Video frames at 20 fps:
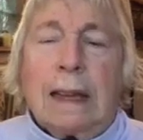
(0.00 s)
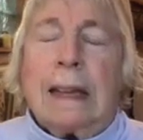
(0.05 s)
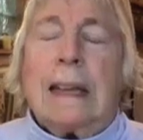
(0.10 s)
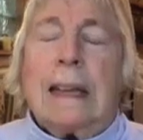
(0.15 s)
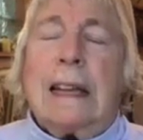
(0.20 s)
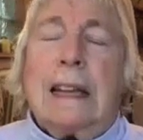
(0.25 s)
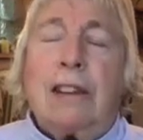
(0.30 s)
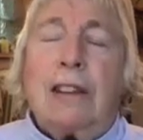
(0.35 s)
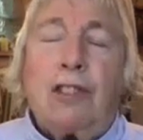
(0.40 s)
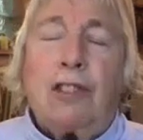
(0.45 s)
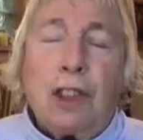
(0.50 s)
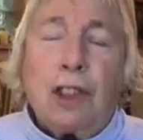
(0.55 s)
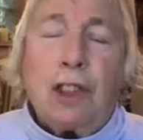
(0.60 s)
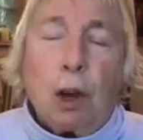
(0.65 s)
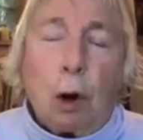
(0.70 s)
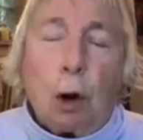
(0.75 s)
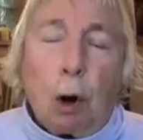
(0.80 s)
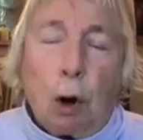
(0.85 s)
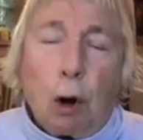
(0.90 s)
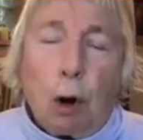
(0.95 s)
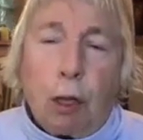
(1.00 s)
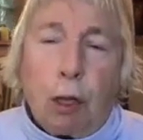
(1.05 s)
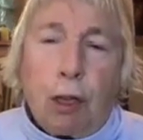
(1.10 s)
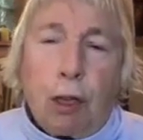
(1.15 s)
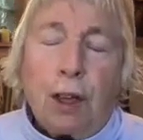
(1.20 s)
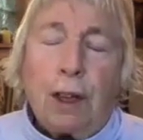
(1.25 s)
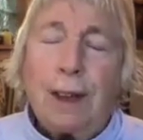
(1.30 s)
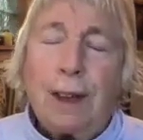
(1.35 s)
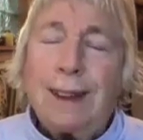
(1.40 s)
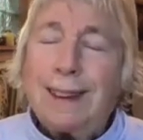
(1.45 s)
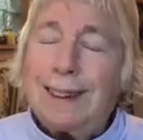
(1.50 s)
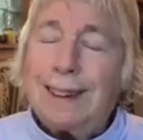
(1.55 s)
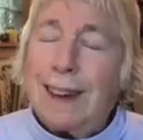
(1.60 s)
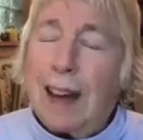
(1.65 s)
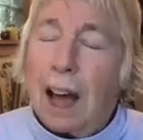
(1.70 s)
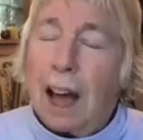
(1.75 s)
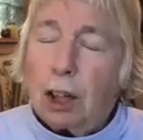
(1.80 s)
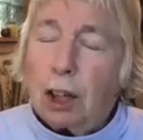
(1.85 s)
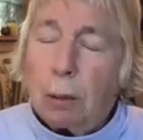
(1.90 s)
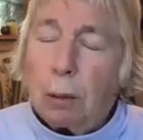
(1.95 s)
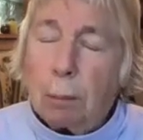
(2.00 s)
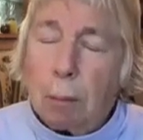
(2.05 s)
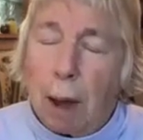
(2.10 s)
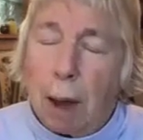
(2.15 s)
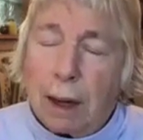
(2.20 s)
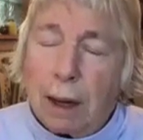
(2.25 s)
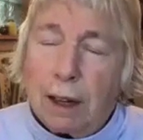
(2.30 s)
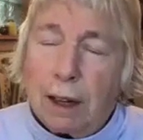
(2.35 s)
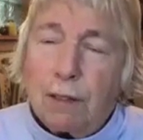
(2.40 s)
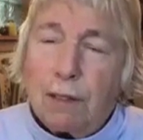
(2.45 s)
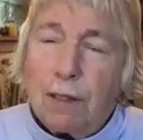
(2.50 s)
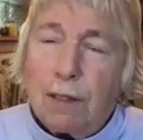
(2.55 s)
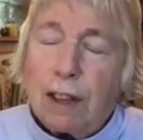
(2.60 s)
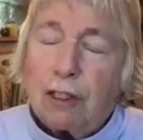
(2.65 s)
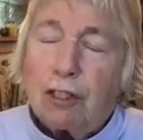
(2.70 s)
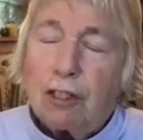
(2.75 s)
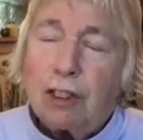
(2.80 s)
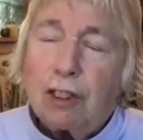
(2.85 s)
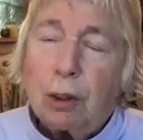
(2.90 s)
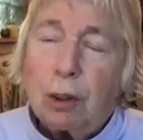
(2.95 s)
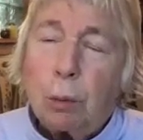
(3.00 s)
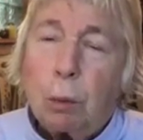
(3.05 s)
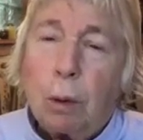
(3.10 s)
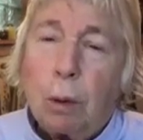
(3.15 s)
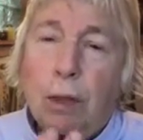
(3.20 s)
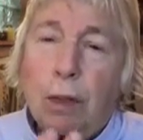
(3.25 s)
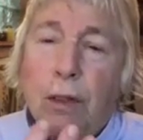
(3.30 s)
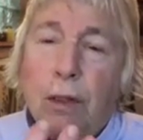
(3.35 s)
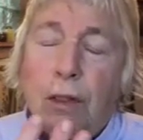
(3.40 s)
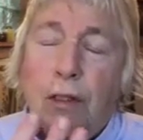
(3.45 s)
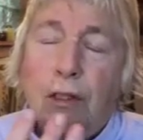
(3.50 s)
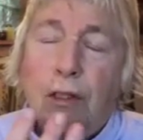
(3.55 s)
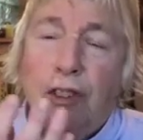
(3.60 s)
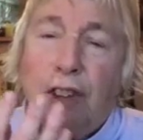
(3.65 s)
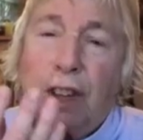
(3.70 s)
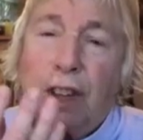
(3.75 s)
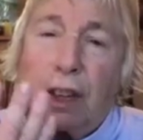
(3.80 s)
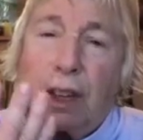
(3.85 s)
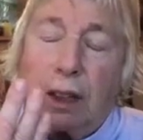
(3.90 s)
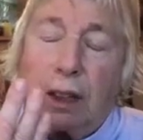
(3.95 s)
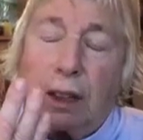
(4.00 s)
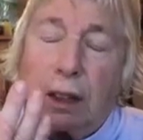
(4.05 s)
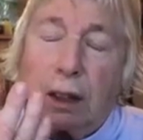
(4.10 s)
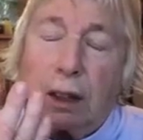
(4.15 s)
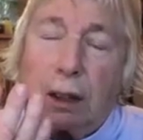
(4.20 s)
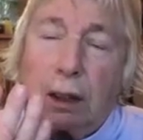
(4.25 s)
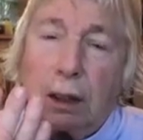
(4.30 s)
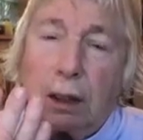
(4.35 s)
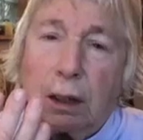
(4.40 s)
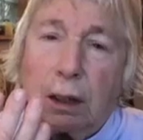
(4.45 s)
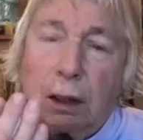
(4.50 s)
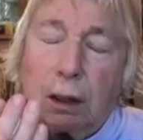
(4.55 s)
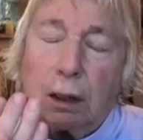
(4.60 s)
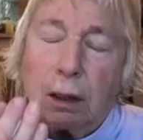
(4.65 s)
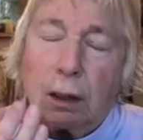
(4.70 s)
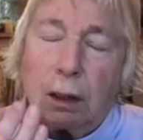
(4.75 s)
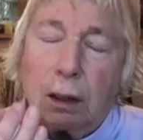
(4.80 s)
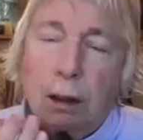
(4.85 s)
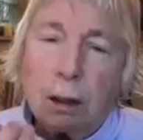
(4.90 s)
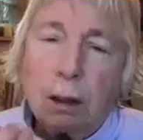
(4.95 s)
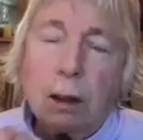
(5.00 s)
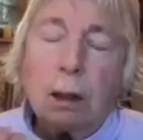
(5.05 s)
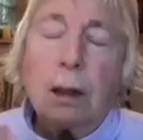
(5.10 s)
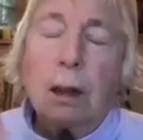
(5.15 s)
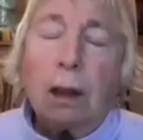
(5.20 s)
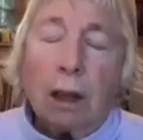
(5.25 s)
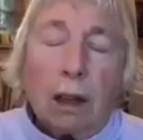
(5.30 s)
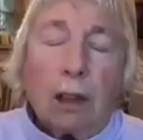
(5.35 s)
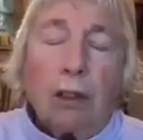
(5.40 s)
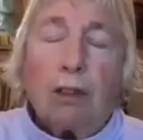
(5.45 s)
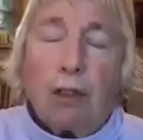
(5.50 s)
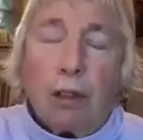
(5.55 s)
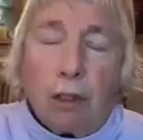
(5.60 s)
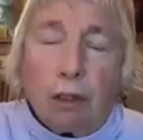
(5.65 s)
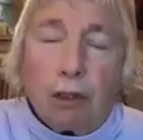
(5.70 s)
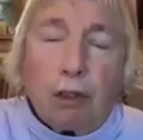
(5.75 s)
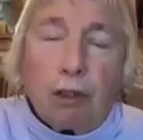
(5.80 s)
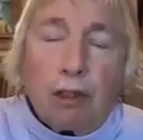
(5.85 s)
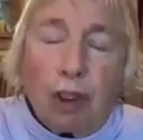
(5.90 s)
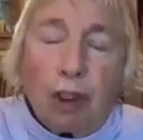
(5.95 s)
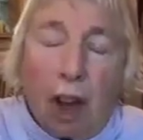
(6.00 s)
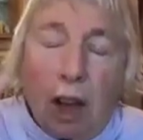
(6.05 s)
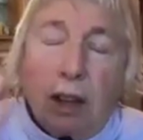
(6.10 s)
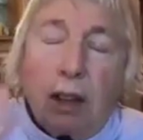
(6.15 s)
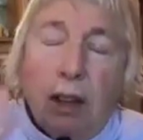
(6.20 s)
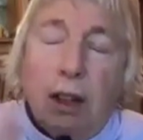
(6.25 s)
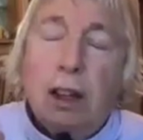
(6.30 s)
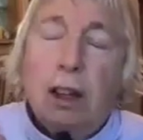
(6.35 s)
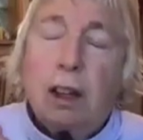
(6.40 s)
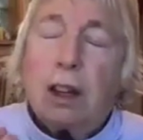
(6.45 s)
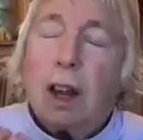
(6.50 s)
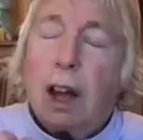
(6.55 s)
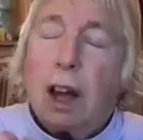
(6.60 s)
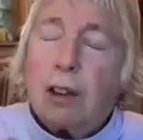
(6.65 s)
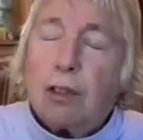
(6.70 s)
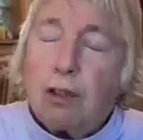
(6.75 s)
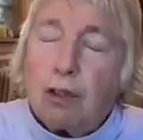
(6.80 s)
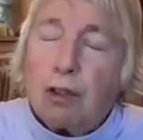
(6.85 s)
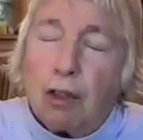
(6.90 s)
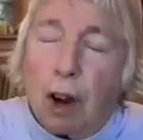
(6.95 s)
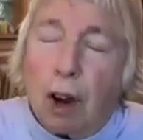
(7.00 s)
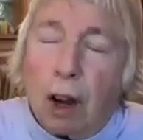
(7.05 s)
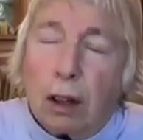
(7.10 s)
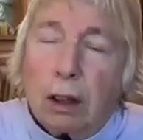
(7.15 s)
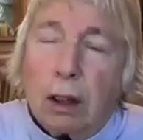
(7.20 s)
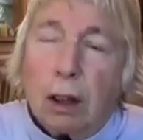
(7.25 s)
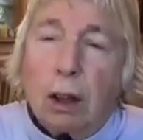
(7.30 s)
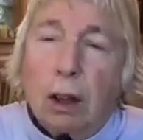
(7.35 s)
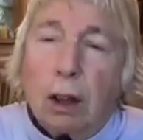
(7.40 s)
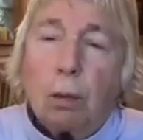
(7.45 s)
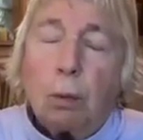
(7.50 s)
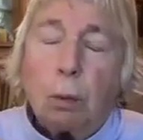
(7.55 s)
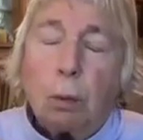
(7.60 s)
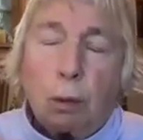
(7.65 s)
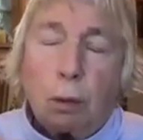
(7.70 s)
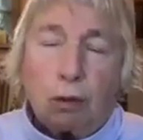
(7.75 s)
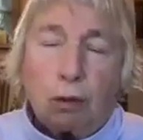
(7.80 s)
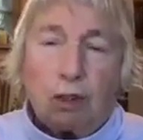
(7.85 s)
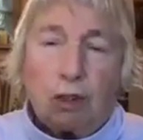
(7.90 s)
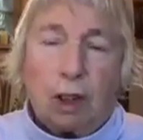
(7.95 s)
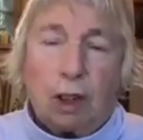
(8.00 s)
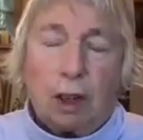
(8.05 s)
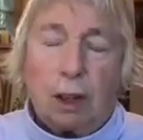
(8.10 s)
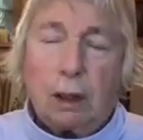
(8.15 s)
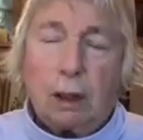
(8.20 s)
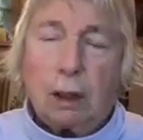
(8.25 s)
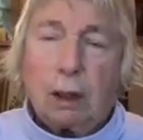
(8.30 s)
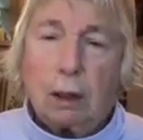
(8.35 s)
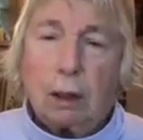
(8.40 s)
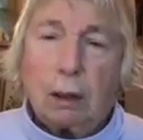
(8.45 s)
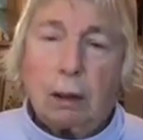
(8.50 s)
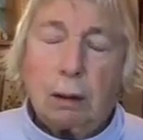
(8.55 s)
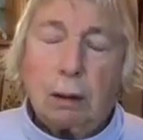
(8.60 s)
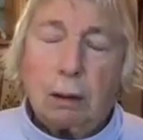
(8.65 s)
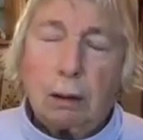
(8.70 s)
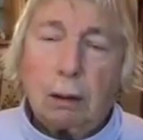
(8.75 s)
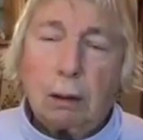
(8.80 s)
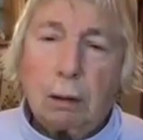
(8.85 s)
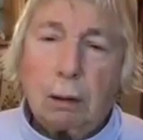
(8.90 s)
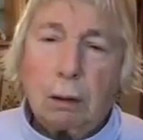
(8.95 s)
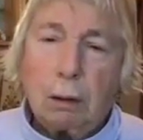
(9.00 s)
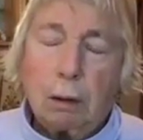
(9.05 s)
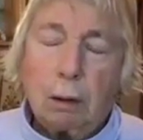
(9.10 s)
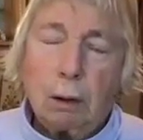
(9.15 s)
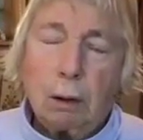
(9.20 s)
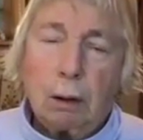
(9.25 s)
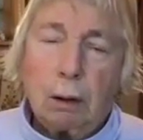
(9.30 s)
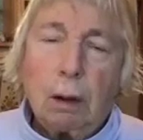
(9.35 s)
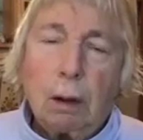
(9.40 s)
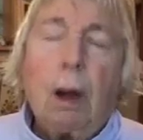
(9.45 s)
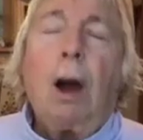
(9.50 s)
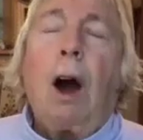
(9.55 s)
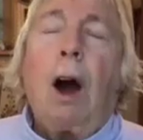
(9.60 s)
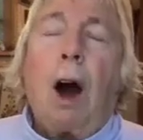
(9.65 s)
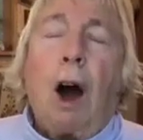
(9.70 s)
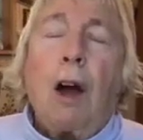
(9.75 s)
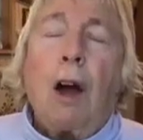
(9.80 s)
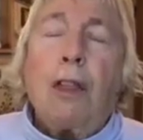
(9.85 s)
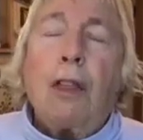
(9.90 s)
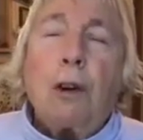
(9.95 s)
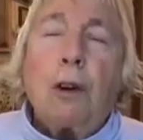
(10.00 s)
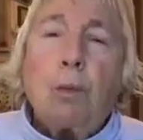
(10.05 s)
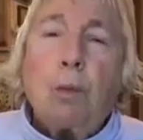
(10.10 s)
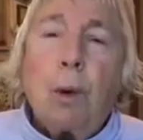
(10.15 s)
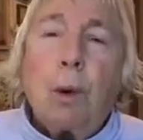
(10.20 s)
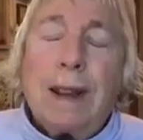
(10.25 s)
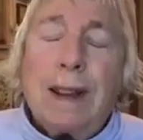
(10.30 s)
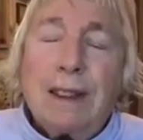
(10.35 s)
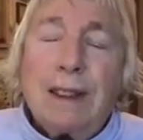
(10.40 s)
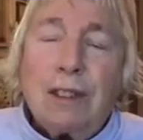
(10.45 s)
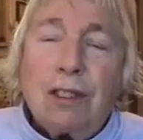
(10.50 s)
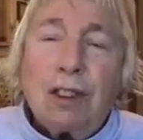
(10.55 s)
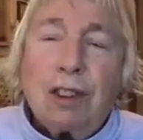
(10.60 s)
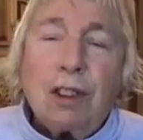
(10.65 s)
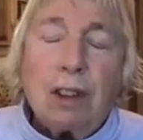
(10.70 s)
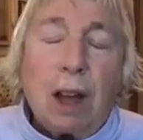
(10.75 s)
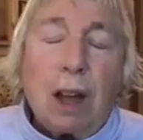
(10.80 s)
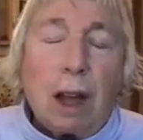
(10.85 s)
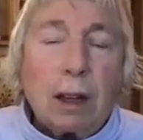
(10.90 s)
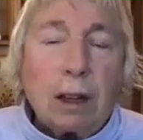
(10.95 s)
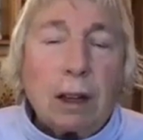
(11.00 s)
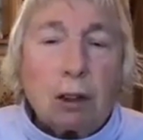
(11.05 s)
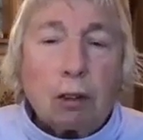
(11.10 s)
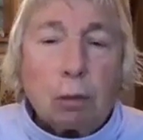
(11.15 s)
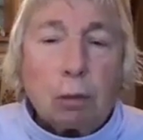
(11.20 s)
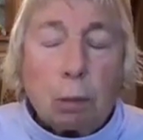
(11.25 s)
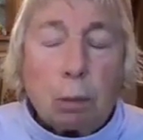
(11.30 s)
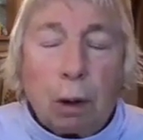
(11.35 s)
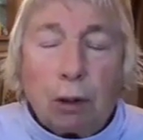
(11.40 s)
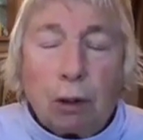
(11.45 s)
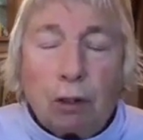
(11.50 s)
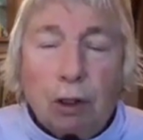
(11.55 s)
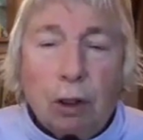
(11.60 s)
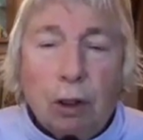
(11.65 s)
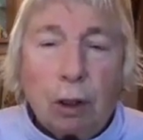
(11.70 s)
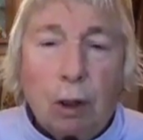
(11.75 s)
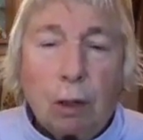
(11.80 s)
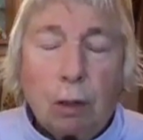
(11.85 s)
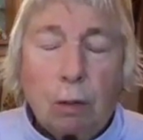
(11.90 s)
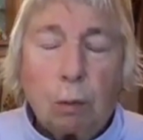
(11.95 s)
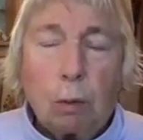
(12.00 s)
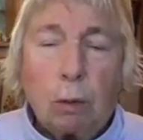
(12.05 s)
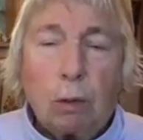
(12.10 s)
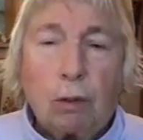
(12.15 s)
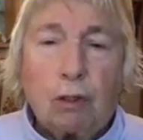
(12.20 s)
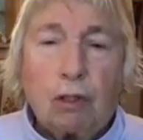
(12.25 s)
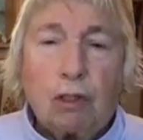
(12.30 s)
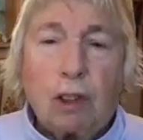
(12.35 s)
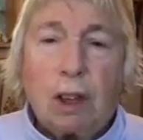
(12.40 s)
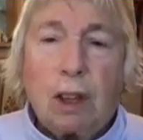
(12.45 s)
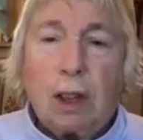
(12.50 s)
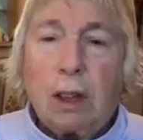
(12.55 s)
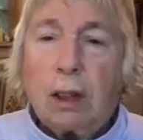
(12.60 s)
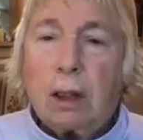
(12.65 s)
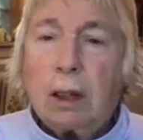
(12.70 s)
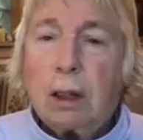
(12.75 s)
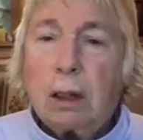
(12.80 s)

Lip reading: Is the earth not manifest within the seed? Is the sun not shining through the seed? Are the rains not expressing through the seed?